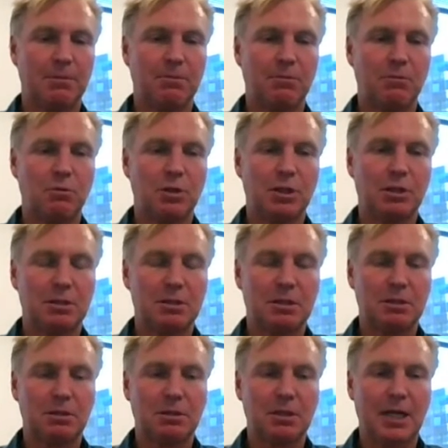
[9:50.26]
with
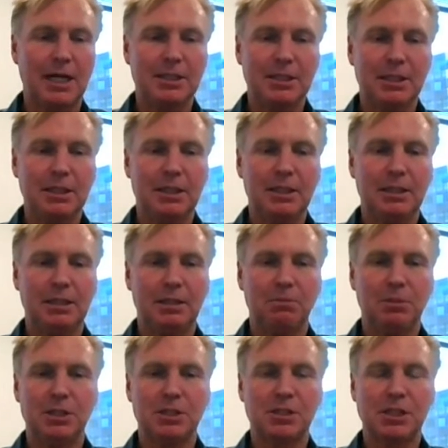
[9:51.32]
IT
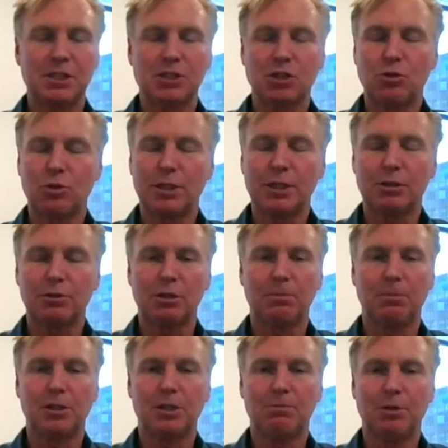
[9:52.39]
being such a critical
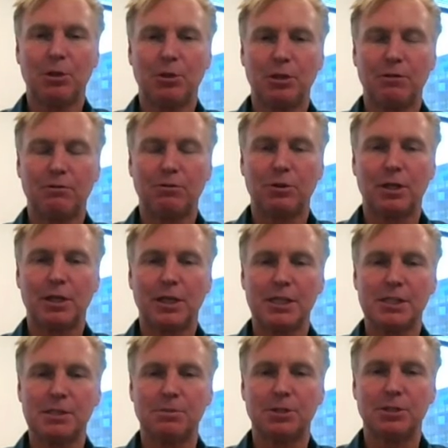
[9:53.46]
component for our
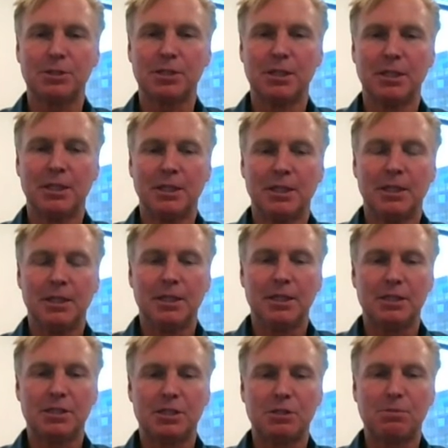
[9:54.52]
customers,
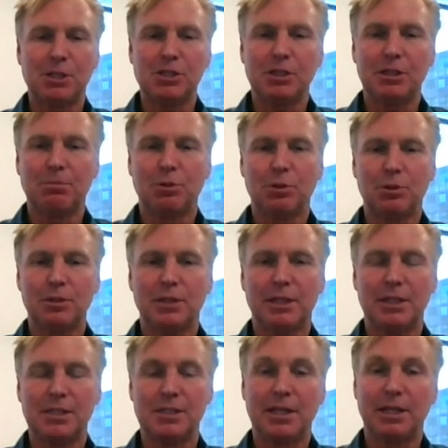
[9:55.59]
it's especially important that
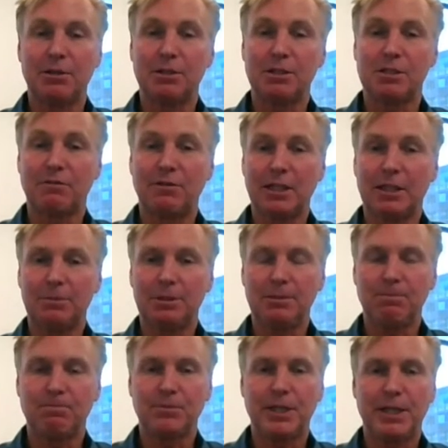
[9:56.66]
it's there and it's
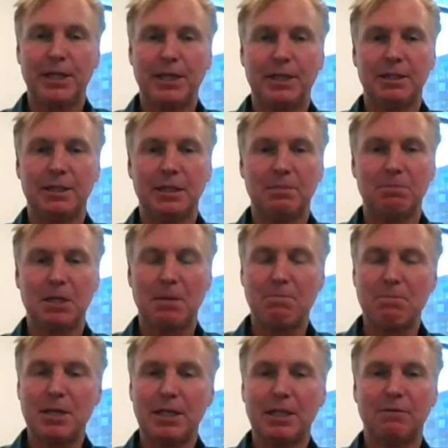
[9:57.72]
available. And a
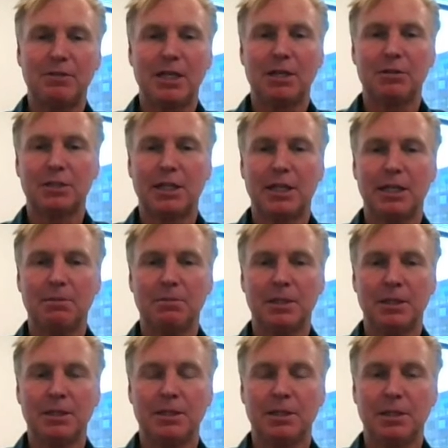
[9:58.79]
minute of downtime
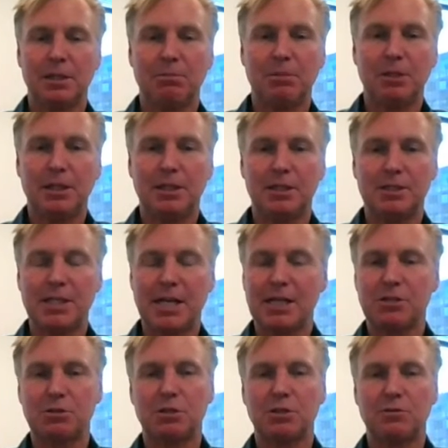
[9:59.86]
can be
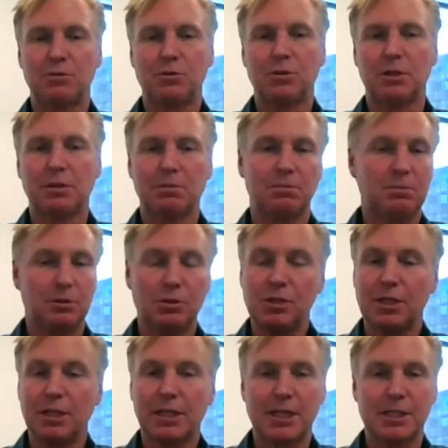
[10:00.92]
disastrous for
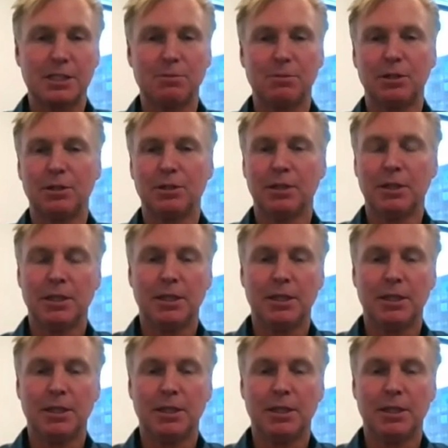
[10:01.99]
losing a customer,